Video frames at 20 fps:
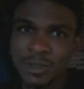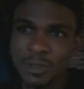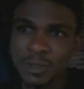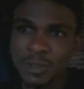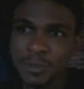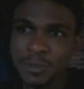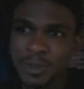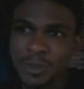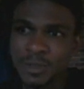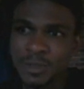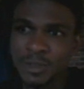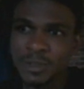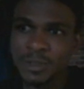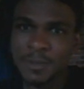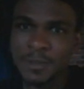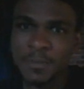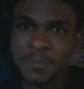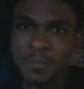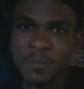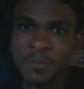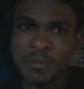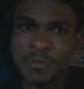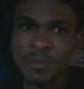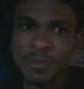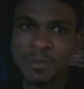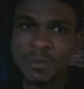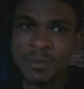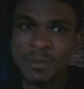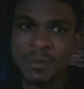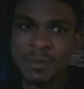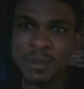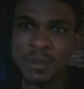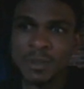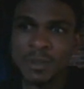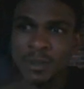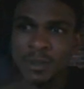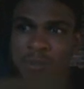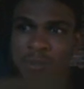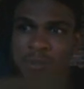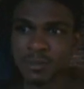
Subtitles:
PLC, and then